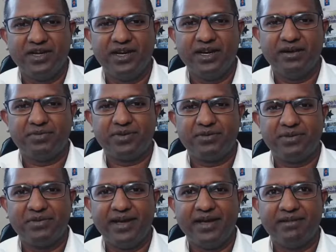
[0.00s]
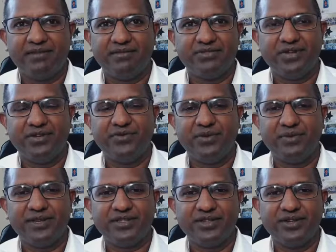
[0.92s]
Probably about 3-4
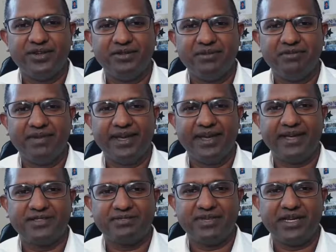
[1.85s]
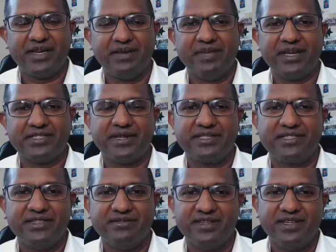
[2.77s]
months ago, banks became
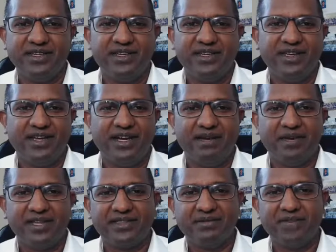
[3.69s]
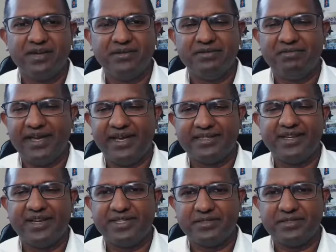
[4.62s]
expensive. At the moment,
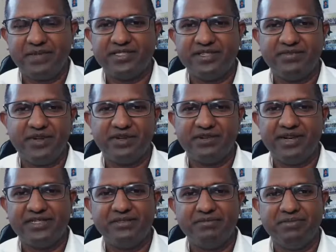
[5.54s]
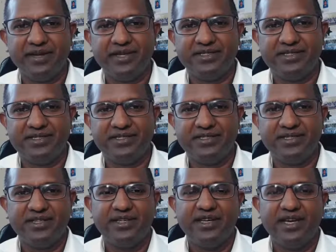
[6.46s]
banks are expensive on a relative
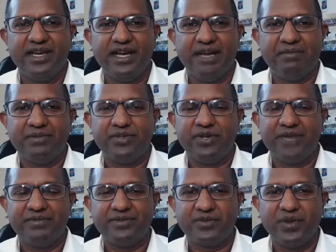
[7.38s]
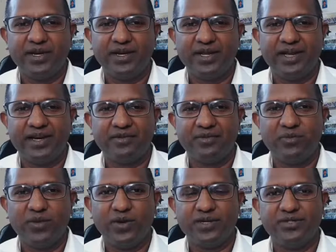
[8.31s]
basis. You have to work
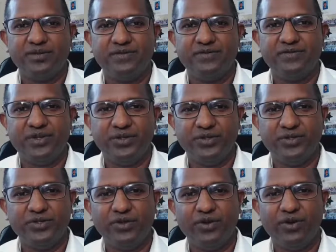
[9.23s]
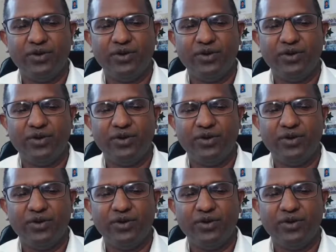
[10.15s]
out what your view